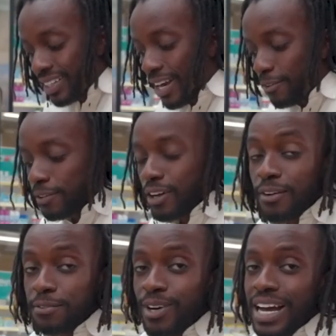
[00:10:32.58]
Now,
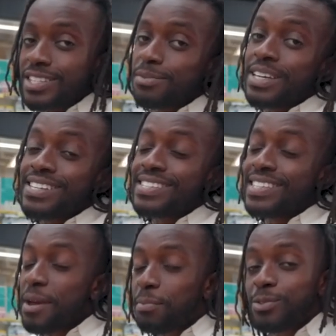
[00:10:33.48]
falafel has to be a
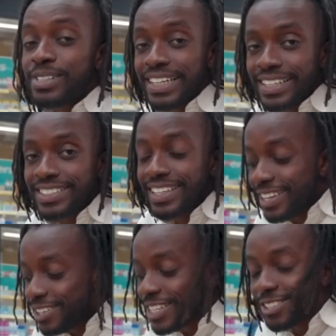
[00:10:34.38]
staple dish
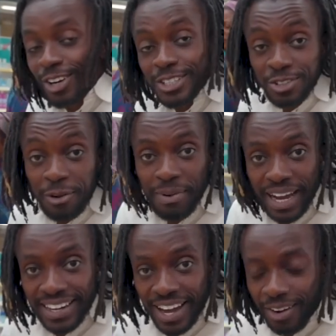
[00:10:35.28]
in this country
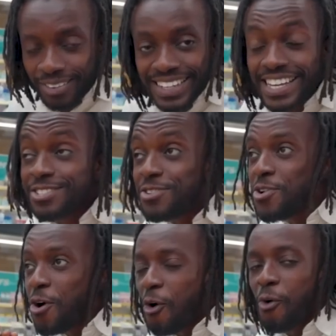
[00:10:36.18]
by now. There's
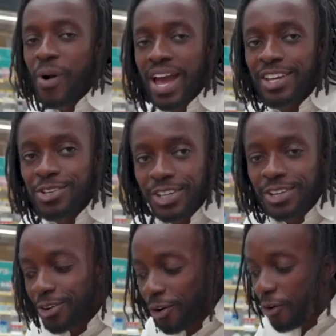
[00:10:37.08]
nowhere you
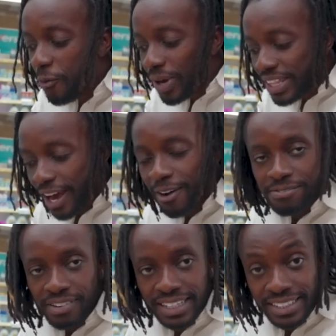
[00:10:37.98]
can go without
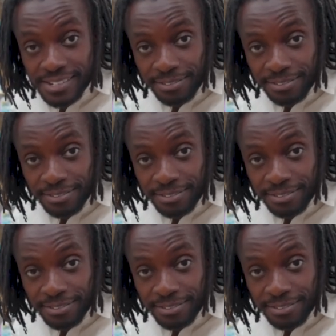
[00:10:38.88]
finding